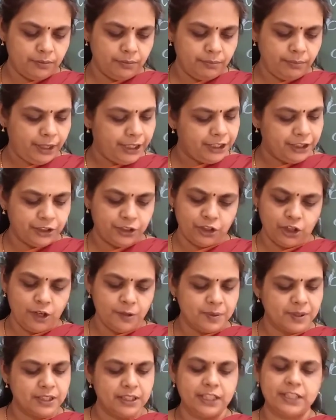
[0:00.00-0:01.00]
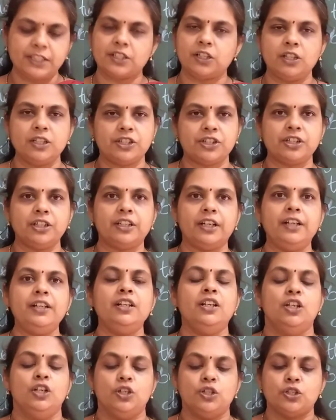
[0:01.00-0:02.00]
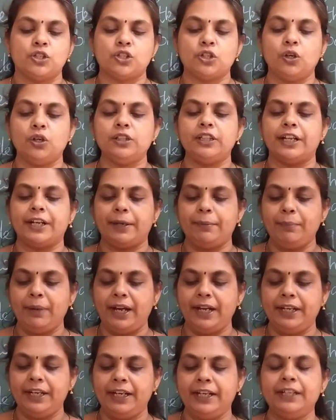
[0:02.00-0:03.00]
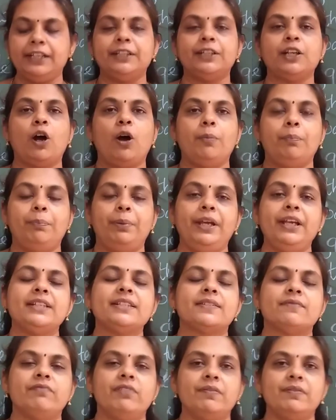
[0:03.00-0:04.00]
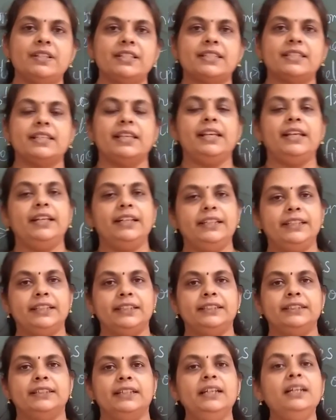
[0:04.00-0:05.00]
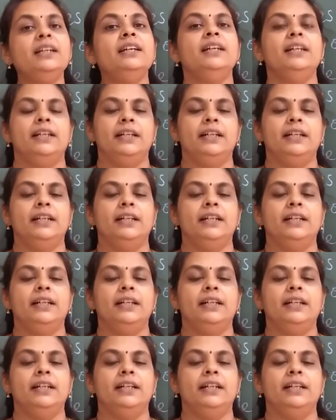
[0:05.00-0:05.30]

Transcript: main crops, that's all, children. So the remaining topics we will see it in the